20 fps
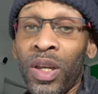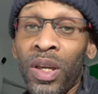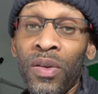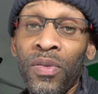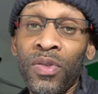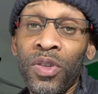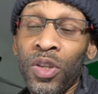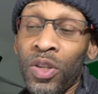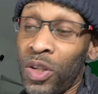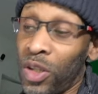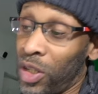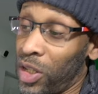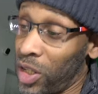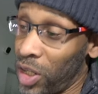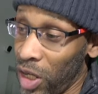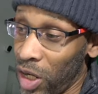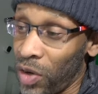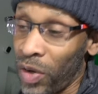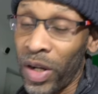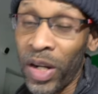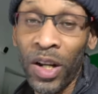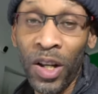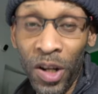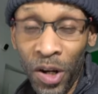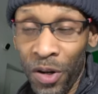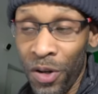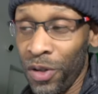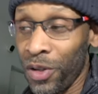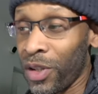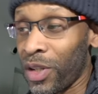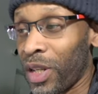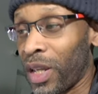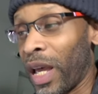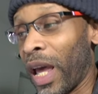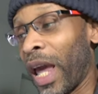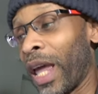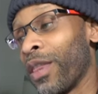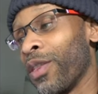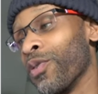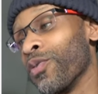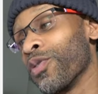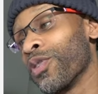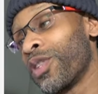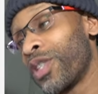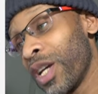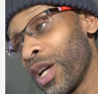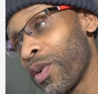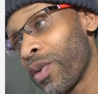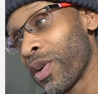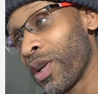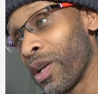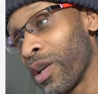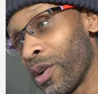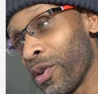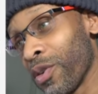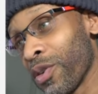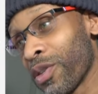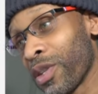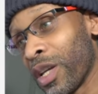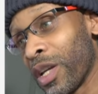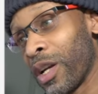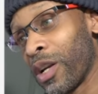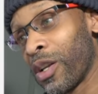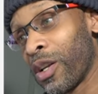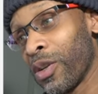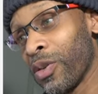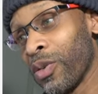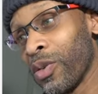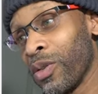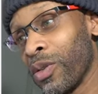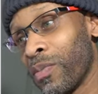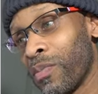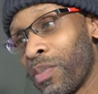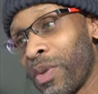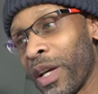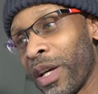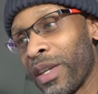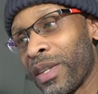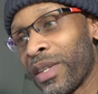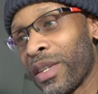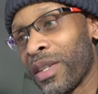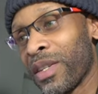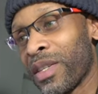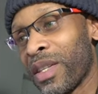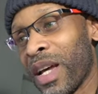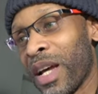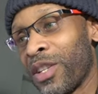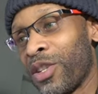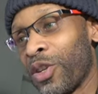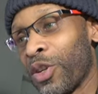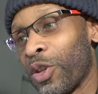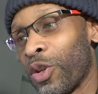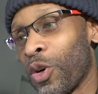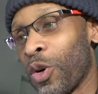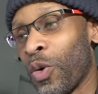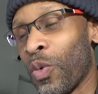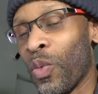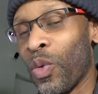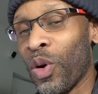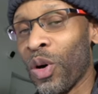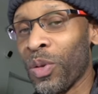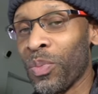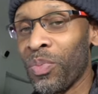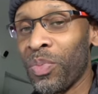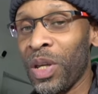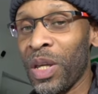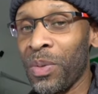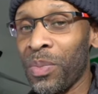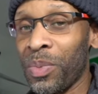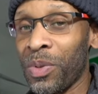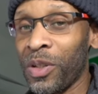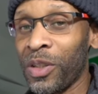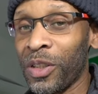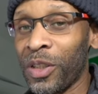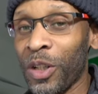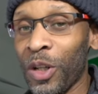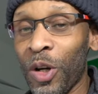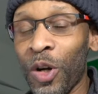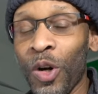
gives you secret alerts, and those secret alerts include places that you don't want people to